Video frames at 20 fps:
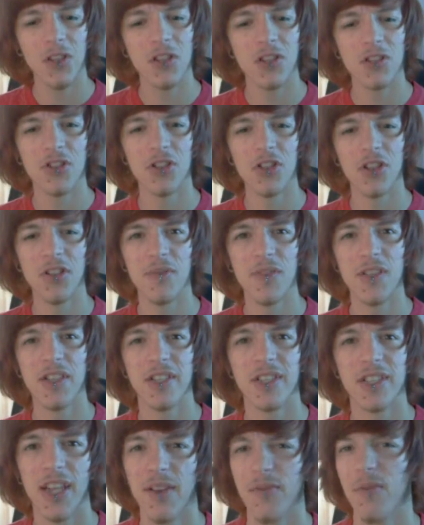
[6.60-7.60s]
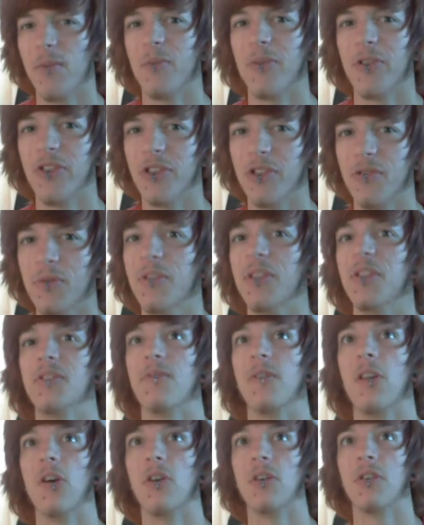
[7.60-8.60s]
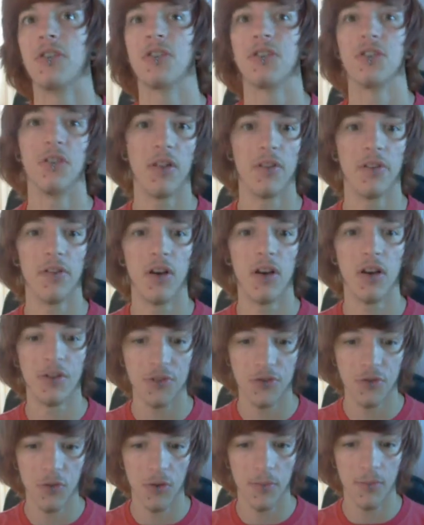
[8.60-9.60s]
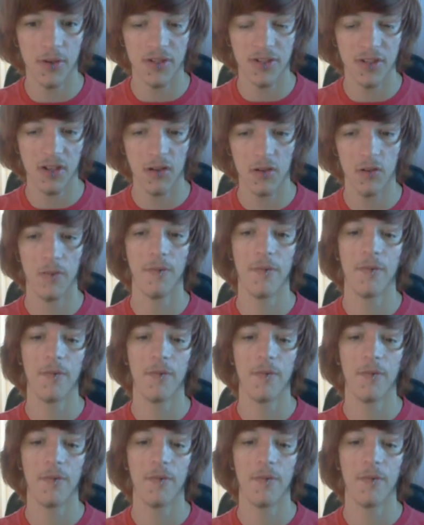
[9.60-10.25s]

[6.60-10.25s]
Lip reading: So, you see everybody doing these vlogs, so I thought I'd do one myself.